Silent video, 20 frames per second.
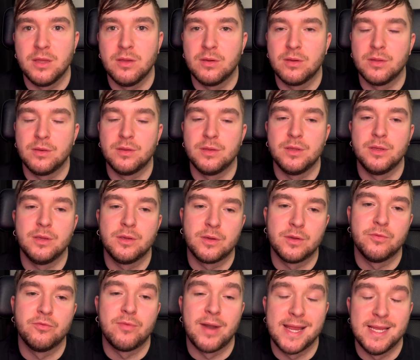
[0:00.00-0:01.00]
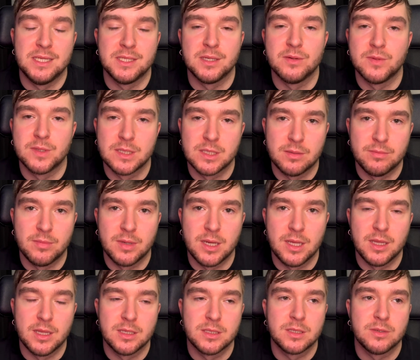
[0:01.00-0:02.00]
You could you could raise it with
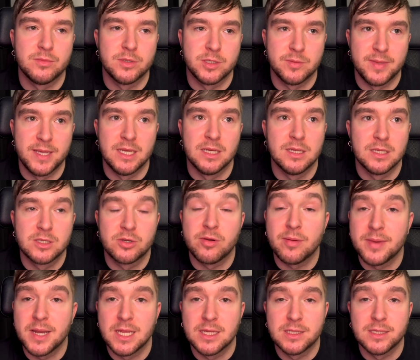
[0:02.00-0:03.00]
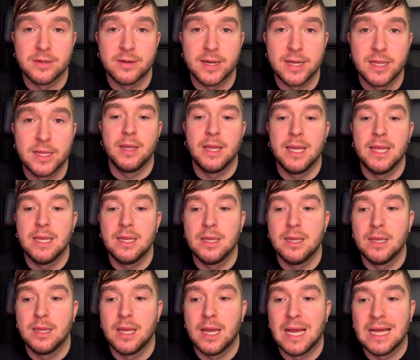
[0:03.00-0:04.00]
somebody that someone's being discriminatory
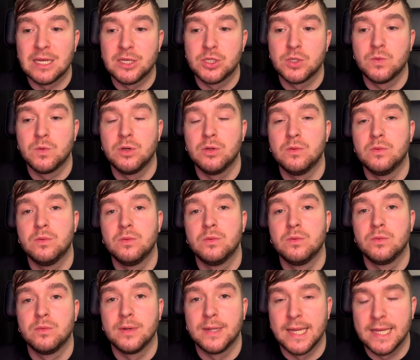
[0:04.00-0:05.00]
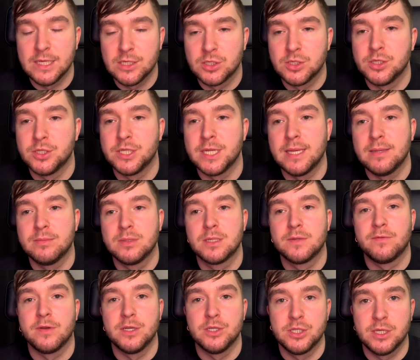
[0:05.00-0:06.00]
in actual relationships,
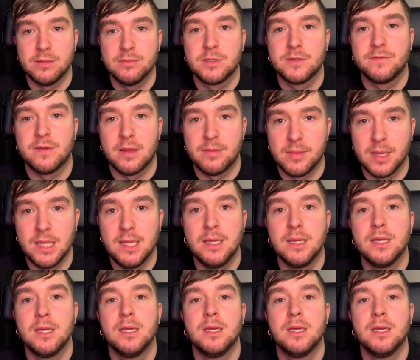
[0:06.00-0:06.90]
friendships, family,